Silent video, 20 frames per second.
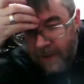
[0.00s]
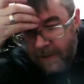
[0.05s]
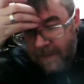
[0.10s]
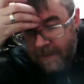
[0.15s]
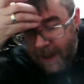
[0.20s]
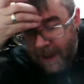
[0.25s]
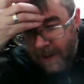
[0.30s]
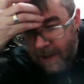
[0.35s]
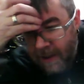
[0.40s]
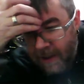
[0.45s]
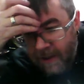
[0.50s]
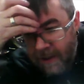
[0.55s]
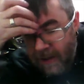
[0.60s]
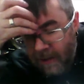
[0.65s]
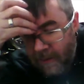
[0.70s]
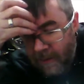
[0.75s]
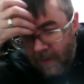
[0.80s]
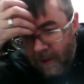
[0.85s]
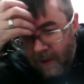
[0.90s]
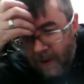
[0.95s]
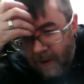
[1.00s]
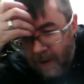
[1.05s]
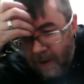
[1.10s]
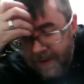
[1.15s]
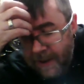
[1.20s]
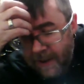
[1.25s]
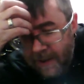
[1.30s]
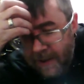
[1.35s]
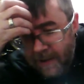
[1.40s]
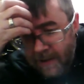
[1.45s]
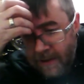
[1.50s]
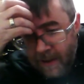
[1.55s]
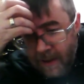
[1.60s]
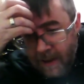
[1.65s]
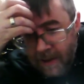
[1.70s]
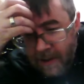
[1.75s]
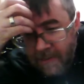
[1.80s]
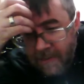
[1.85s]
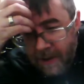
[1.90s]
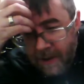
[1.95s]
about it on an overall thing,
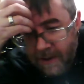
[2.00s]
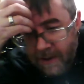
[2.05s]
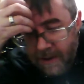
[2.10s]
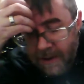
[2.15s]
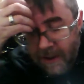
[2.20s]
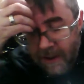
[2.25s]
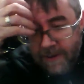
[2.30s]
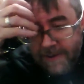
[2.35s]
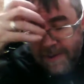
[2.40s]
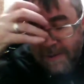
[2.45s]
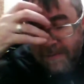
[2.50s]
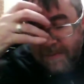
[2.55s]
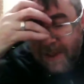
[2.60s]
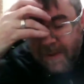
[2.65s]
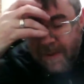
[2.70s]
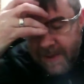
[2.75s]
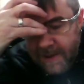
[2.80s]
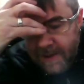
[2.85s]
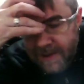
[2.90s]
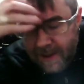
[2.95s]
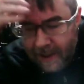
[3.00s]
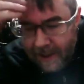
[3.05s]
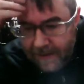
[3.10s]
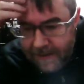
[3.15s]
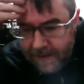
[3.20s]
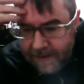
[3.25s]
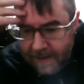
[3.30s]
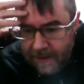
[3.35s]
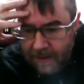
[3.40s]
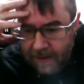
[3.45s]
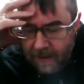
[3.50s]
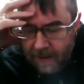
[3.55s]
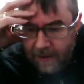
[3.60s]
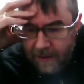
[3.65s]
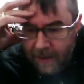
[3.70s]
but sometimes it's nice to